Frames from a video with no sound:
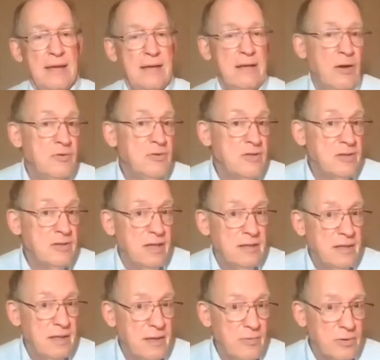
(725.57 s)
He noticed
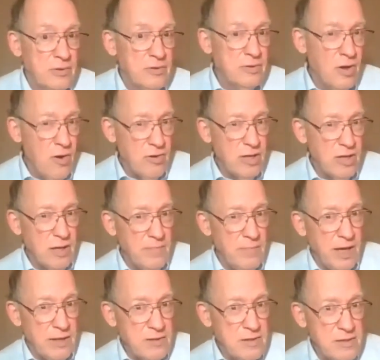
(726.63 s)
that they were talking
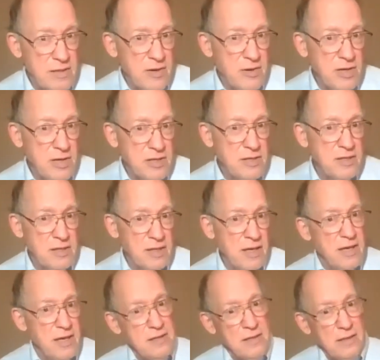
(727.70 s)
about serious
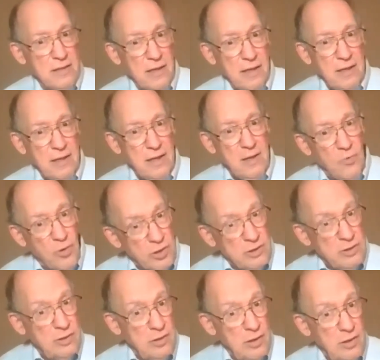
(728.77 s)
things and, and he
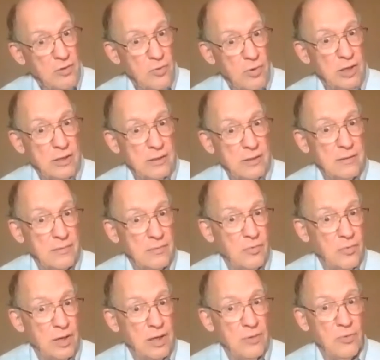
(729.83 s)
wanted to know what,
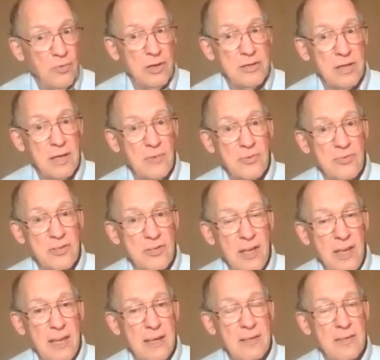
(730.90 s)
what it was they were
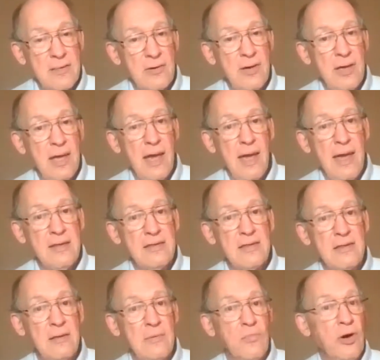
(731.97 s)
saying. And so he
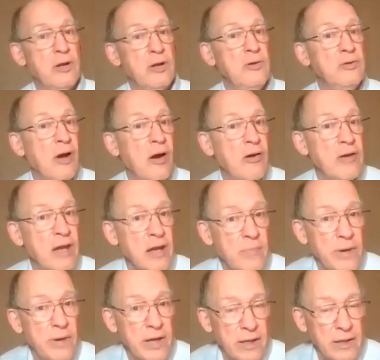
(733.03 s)
asked them, What are you
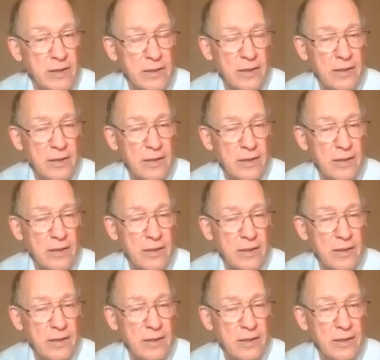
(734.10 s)
talking about?